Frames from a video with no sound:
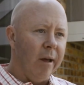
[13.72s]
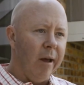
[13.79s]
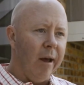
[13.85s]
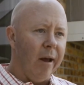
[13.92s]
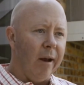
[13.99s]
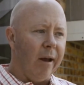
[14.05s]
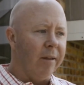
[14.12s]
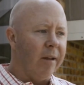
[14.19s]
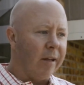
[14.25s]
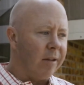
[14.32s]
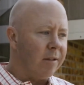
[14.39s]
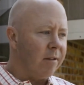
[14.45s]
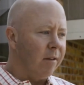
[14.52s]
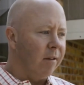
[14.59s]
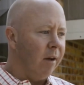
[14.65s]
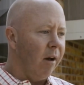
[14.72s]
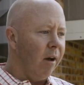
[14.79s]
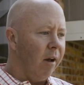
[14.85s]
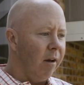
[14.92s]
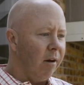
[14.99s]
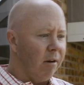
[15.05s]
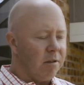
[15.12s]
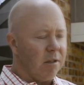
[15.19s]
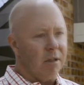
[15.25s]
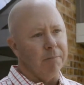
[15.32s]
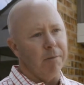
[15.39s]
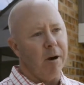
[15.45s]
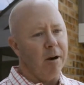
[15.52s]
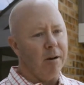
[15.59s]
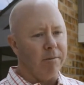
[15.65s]
And I think that's interesting
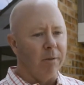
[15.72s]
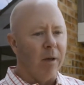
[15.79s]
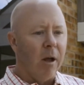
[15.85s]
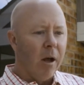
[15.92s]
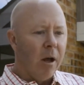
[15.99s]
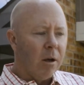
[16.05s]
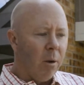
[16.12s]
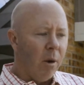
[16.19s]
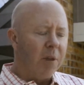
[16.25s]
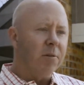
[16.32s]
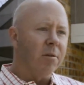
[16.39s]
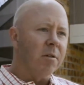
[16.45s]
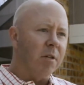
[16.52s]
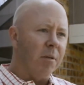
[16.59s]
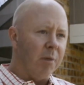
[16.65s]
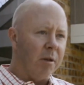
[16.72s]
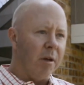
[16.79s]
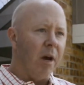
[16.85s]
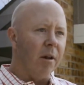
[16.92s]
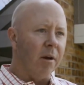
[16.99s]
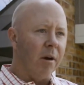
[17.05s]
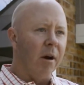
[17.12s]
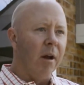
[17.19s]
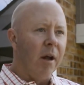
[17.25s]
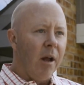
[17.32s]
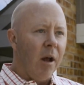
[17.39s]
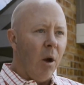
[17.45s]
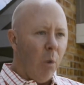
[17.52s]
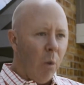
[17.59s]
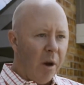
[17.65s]
compared to going through some of the other
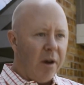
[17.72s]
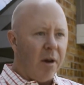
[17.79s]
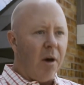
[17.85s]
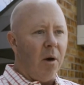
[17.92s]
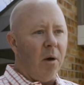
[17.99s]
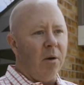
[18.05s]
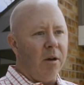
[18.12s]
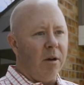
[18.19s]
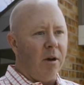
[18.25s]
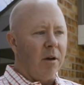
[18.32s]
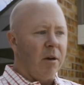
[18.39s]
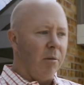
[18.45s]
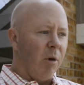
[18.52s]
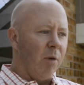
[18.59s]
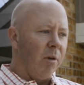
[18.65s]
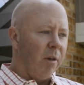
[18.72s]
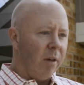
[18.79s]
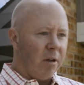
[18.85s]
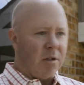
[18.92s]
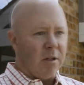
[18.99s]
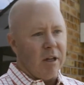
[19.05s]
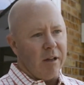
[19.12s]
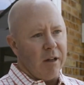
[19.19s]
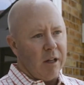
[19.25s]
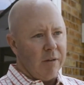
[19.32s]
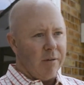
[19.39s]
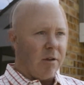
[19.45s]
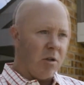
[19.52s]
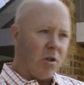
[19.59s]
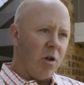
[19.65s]
window, you know, come over and they give
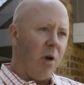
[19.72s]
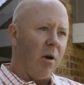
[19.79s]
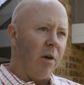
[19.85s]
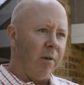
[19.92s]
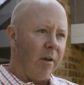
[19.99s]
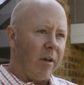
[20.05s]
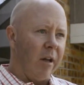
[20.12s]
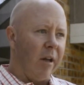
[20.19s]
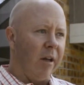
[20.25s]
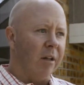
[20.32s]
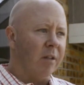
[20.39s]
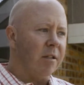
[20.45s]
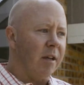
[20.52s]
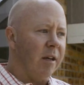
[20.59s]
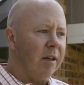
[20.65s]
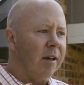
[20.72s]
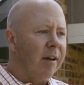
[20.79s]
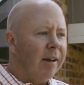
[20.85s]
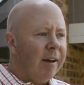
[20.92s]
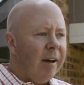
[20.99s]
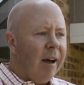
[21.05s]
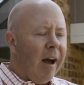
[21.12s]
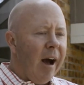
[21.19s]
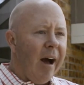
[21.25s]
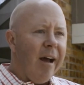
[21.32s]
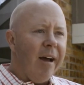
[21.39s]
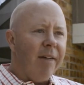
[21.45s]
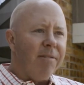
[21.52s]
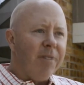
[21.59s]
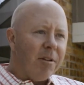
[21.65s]
you the show and everything, and it's like,
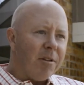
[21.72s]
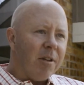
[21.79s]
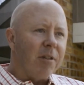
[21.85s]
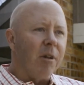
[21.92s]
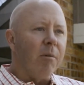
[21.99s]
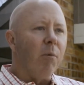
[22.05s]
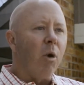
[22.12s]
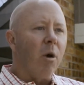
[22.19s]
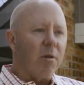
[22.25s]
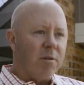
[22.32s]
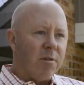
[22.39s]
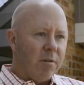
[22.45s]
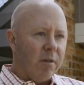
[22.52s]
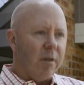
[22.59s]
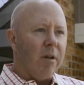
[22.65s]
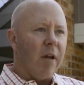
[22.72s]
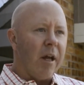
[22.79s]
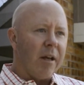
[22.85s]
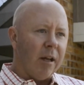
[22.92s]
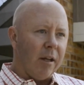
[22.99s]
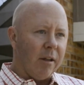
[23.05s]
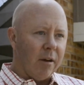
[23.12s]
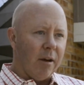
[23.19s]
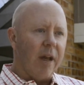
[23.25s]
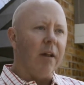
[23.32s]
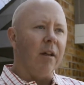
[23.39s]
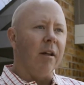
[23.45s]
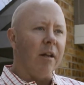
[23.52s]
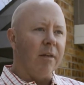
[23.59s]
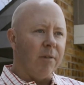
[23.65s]
it feels like they're not
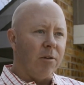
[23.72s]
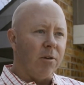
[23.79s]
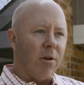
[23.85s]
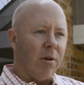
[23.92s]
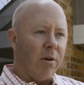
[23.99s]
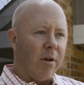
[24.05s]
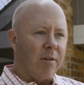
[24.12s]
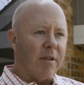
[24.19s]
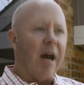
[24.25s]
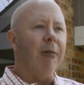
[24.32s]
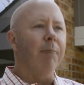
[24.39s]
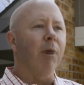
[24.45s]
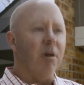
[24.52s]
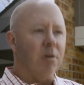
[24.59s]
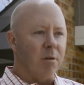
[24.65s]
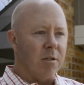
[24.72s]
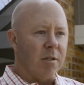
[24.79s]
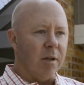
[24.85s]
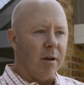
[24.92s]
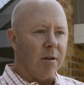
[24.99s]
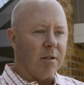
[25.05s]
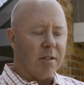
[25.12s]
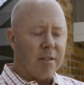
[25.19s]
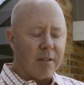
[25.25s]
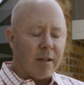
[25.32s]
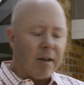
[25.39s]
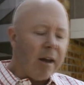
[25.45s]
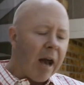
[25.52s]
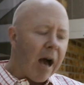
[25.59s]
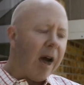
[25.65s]
gonna leave until it's high pressured sales. This
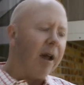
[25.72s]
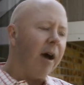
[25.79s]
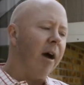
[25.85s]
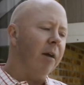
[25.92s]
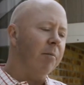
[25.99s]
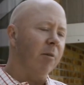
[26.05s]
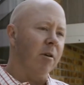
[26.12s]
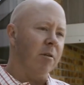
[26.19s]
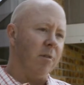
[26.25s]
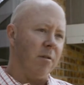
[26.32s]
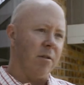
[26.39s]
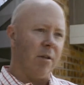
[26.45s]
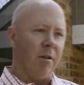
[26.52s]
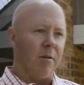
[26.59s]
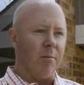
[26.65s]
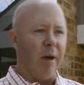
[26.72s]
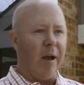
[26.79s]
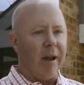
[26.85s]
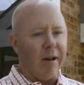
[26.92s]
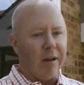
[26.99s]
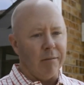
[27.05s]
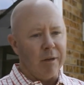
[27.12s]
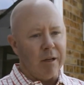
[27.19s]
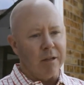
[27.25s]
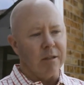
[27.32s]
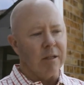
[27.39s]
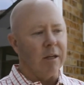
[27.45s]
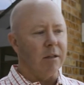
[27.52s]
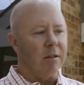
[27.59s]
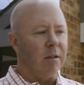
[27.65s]
is not a high pressured sales by any
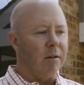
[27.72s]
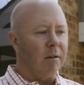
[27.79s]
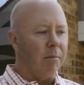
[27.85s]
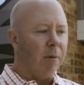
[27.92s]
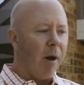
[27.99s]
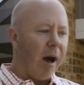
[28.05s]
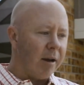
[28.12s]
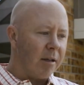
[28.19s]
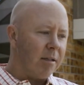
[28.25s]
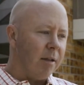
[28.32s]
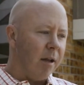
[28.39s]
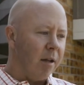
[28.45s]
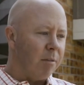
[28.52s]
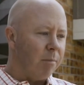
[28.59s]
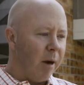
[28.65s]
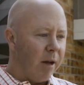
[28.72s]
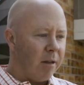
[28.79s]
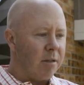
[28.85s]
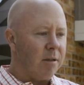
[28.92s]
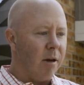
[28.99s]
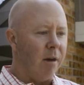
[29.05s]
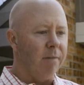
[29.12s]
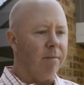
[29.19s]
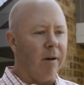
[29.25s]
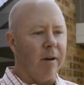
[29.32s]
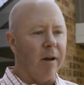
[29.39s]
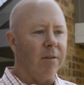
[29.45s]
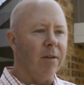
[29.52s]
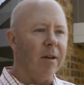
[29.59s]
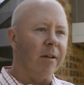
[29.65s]
means. It's the product stands by itself,
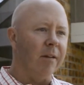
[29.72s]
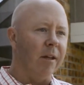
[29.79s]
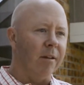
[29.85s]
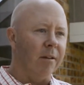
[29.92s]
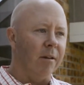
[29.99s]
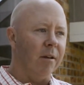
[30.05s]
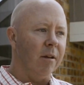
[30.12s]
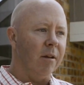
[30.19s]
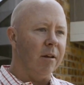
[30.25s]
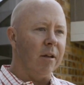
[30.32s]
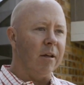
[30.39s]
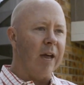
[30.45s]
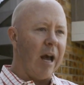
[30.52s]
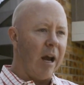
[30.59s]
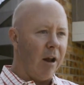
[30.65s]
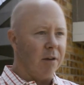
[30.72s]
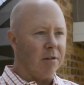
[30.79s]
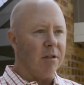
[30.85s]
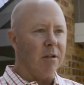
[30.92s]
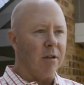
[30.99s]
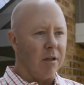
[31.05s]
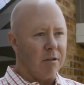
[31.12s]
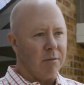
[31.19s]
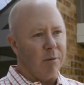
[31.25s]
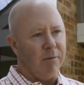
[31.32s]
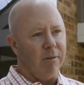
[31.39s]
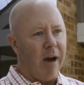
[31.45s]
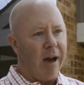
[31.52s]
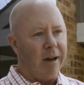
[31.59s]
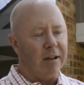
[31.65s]
and I think that the catalogs that you guys
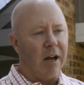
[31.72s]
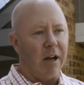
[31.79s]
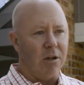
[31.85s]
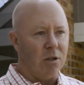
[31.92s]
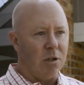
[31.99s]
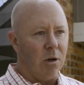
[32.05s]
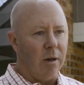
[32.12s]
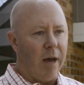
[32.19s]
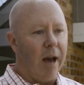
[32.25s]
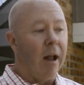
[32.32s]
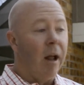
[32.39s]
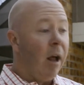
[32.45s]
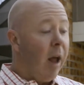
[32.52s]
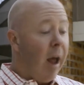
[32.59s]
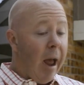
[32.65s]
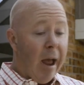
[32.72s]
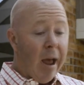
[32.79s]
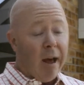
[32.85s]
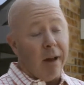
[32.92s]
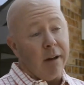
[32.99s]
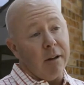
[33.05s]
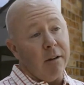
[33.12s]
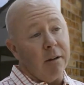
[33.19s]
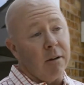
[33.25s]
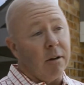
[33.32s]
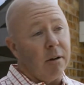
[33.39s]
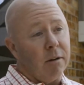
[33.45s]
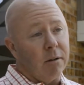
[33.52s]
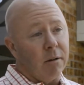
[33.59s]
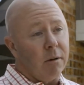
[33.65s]
provide kind of show that, and
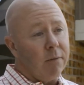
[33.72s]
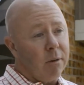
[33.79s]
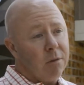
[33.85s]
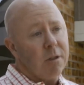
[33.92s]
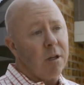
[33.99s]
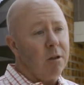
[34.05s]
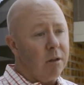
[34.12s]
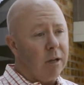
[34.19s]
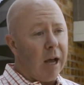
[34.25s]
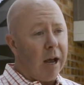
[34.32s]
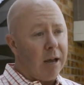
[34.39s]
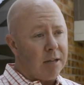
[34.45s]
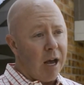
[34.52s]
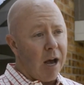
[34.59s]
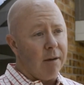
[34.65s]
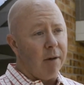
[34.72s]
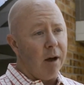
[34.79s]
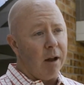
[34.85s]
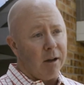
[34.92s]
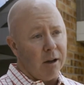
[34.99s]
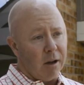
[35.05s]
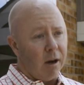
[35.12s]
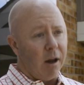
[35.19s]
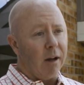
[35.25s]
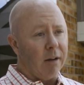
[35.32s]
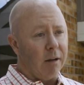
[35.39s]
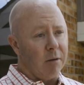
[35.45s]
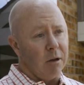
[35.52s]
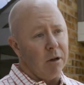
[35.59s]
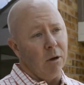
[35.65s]
the reviews that you guys have on the
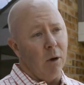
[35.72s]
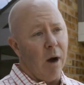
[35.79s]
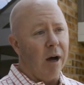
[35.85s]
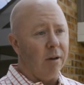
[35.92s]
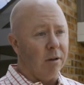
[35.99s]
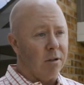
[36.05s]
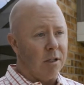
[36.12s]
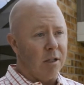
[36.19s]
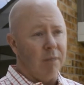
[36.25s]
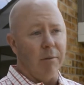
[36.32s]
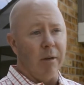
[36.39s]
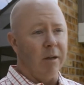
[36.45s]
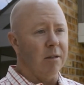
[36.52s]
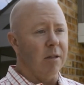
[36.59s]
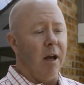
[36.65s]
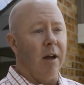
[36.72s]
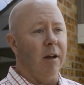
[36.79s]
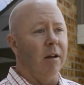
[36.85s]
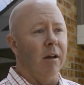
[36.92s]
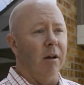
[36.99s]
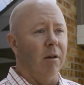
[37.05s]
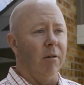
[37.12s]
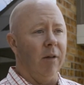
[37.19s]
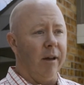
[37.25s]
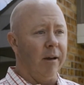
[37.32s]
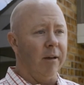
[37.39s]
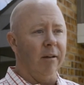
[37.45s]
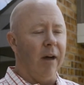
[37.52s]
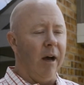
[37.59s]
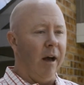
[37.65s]
internet that you can go out and see based on, you know,
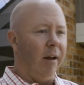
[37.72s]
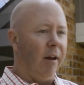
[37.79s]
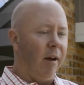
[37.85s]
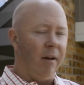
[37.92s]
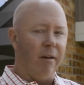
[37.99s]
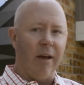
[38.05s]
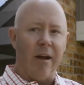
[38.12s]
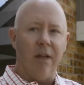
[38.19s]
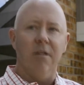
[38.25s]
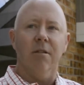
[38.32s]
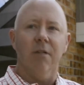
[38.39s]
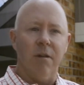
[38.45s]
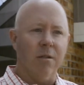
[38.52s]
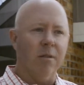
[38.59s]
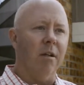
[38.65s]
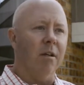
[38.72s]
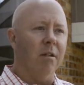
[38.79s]
like on Angie's List,